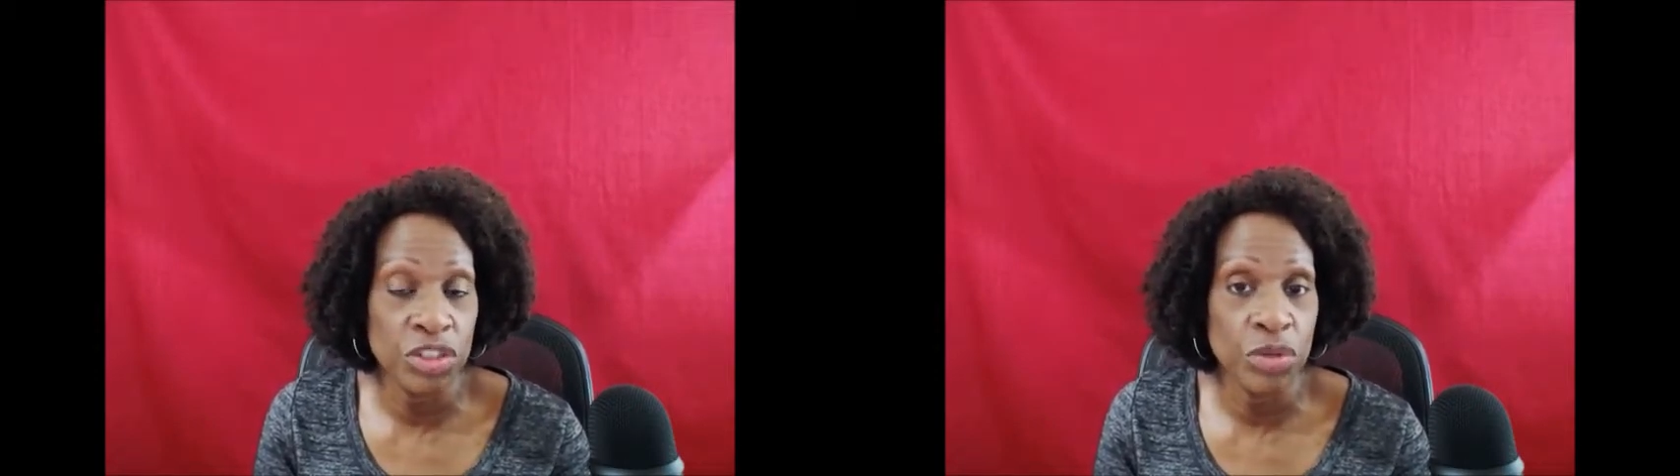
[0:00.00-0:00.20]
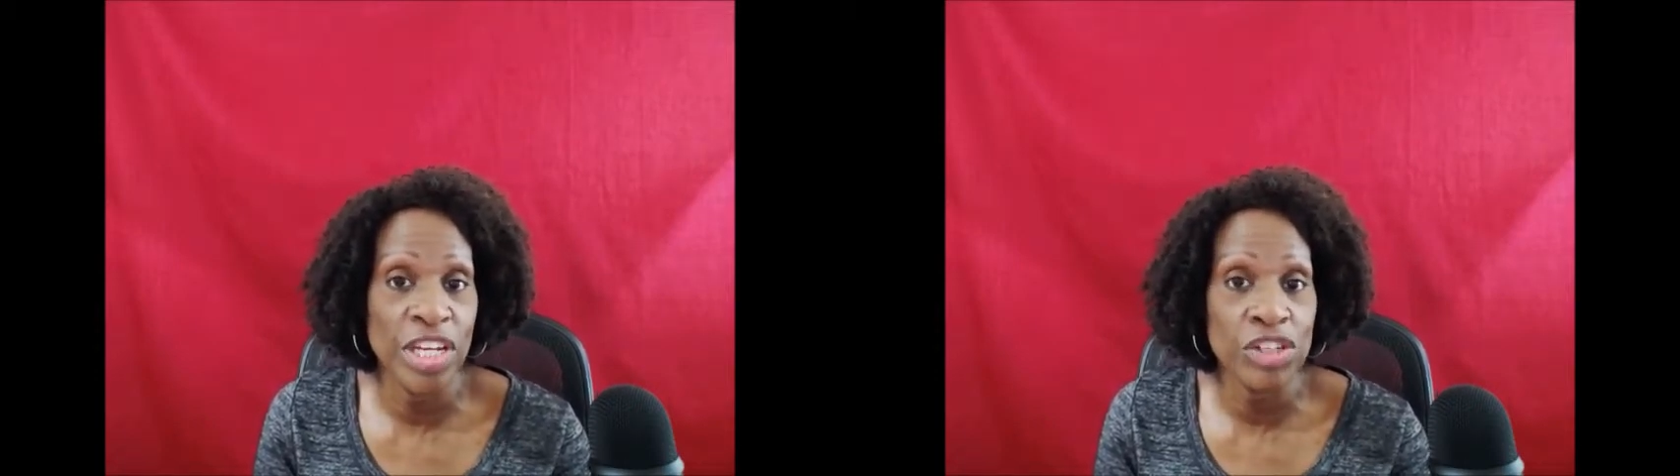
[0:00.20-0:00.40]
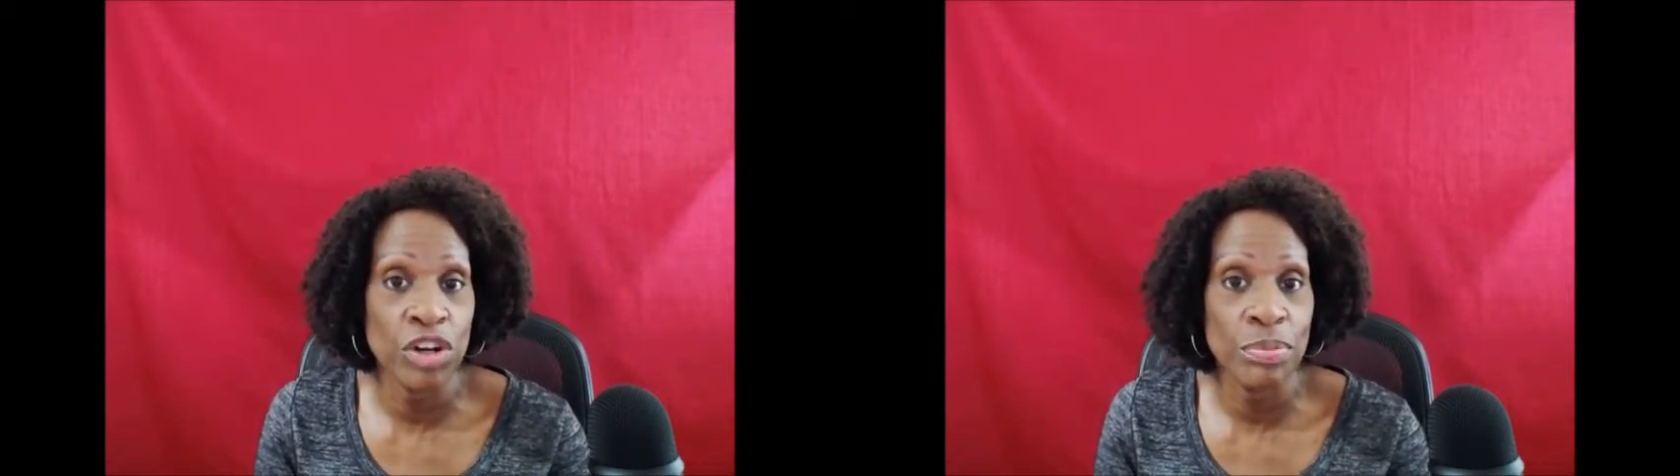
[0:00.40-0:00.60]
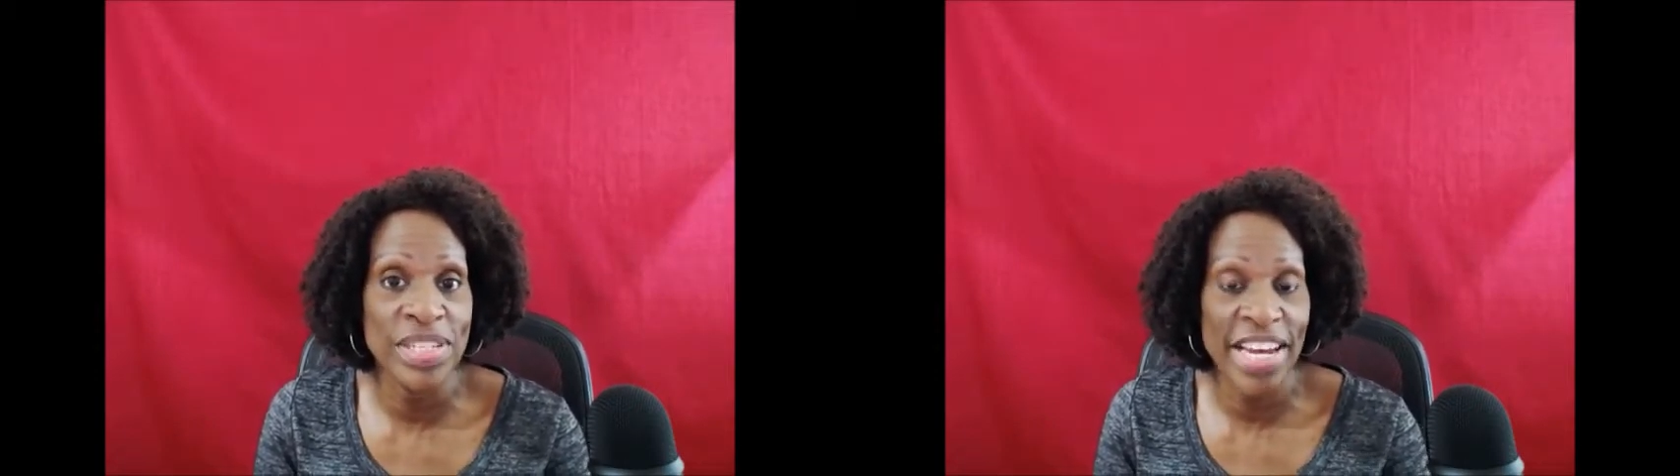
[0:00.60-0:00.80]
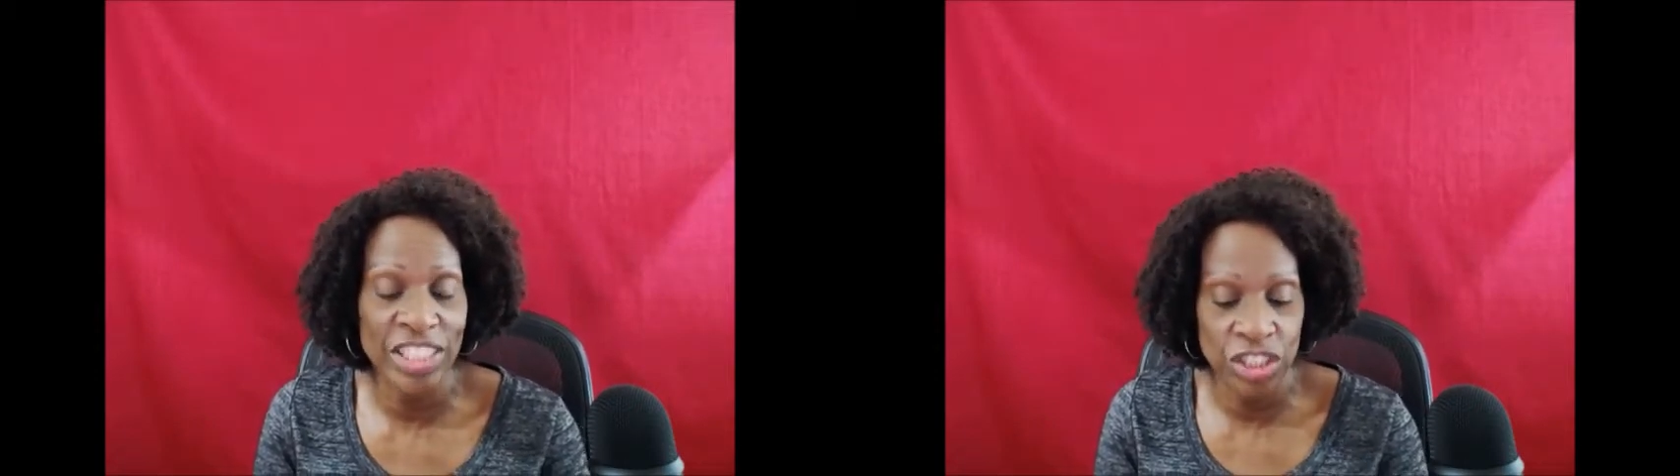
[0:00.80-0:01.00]
to the
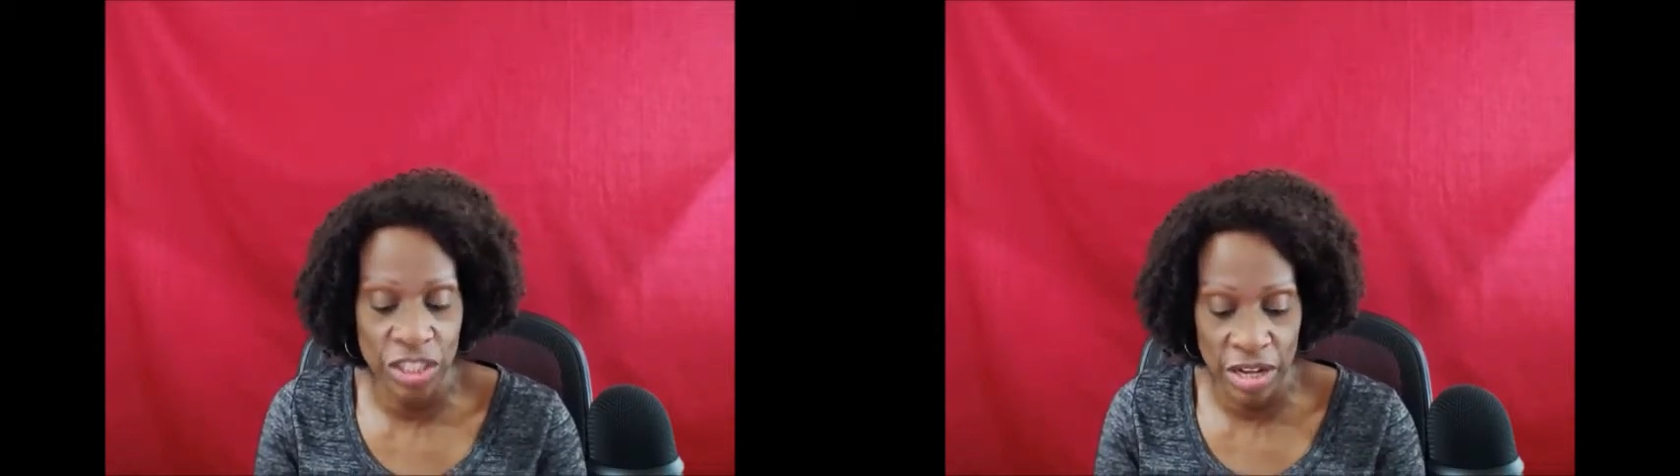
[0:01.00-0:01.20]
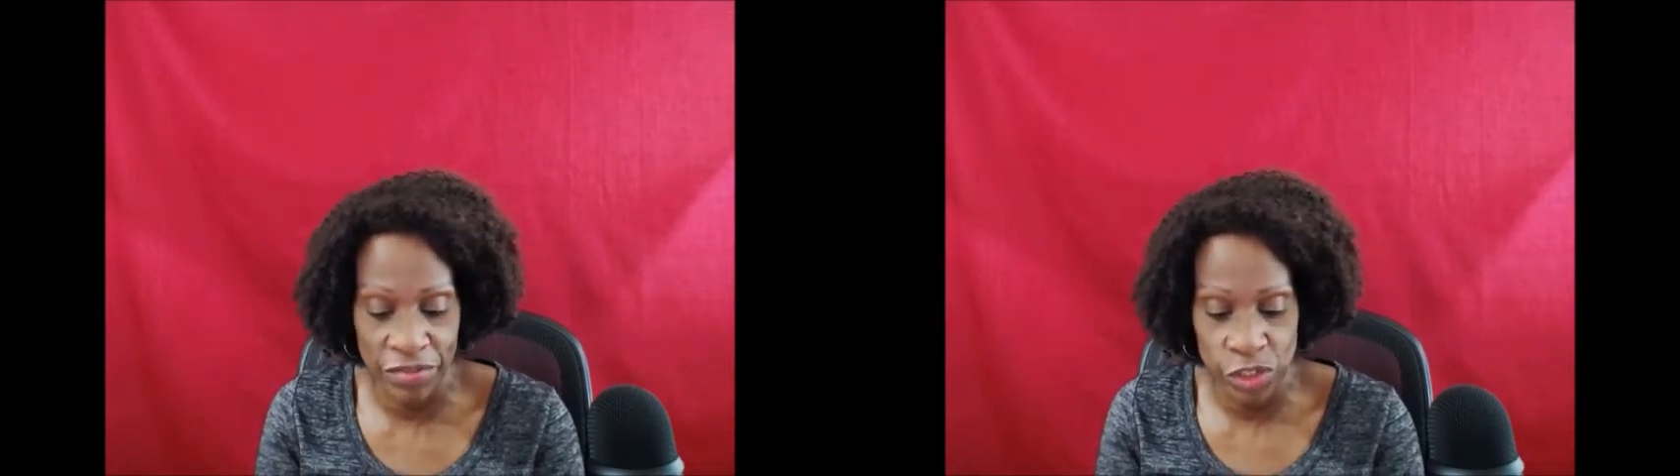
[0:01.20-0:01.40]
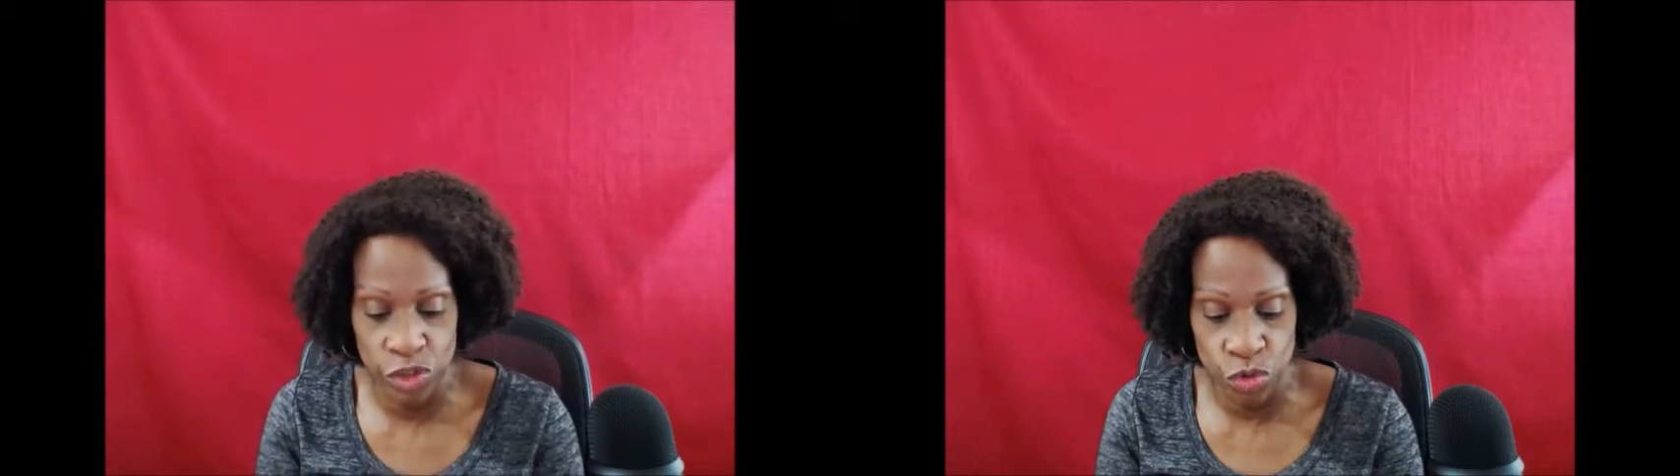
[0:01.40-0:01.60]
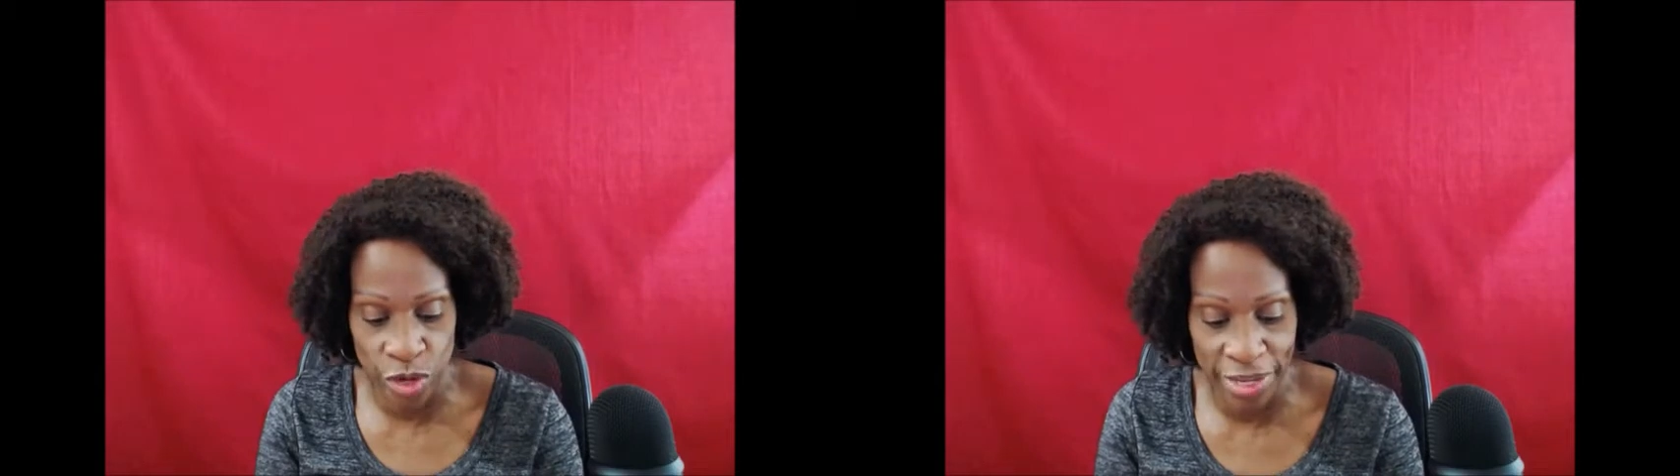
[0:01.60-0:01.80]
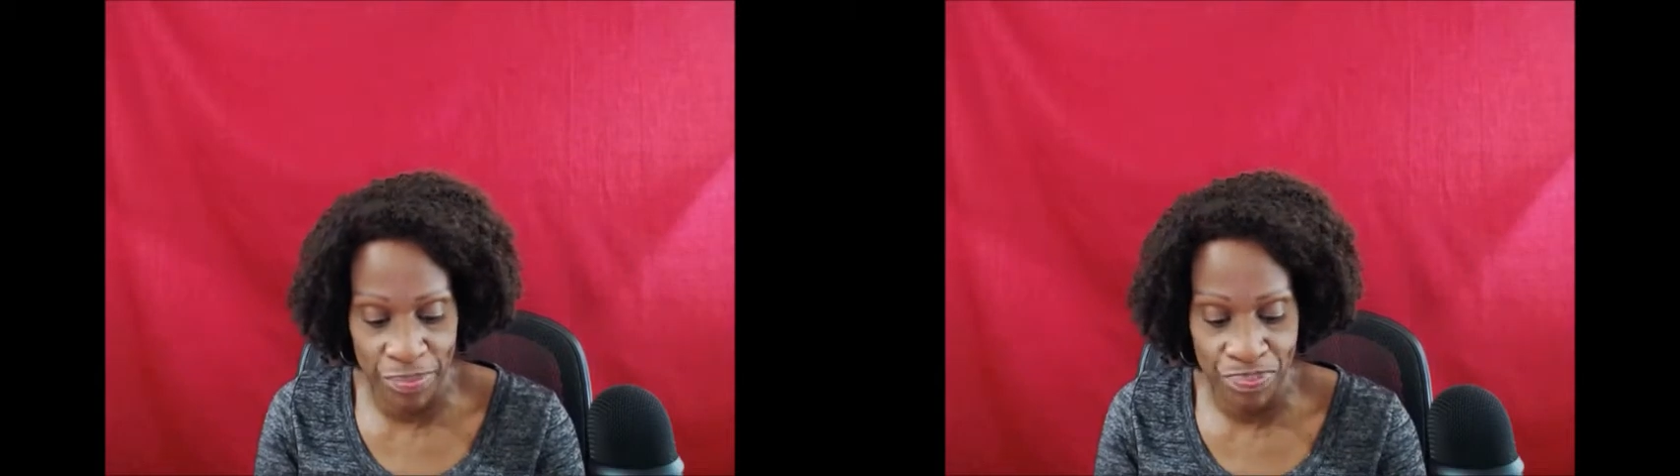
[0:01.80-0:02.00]
interpretation of the
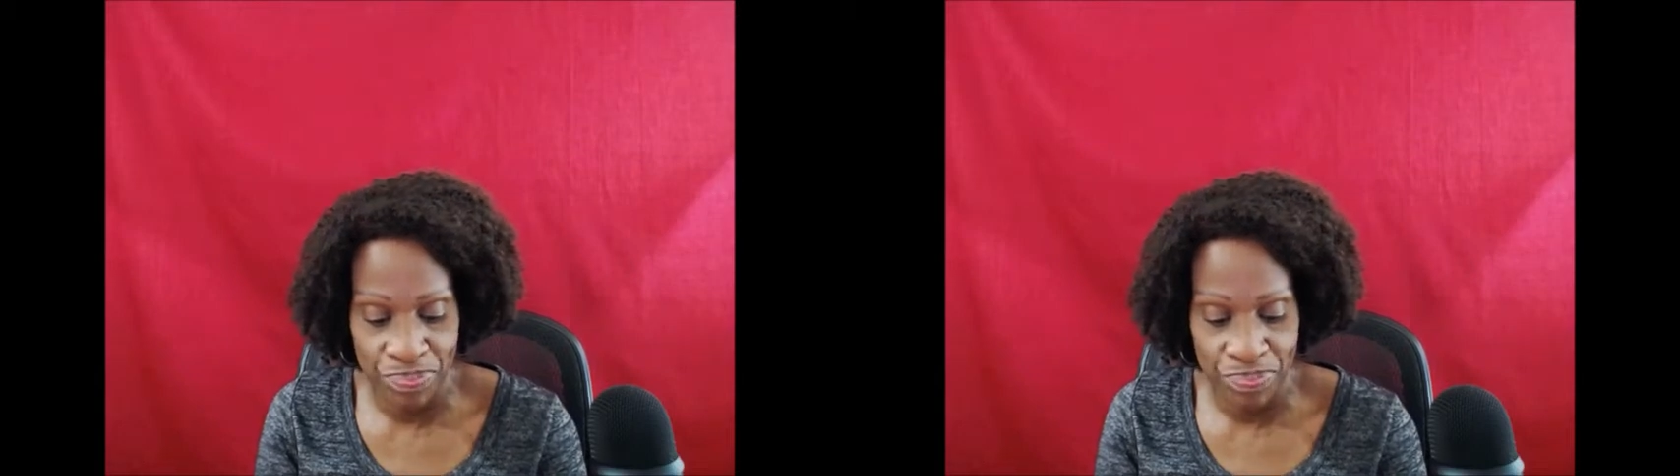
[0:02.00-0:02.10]
dream.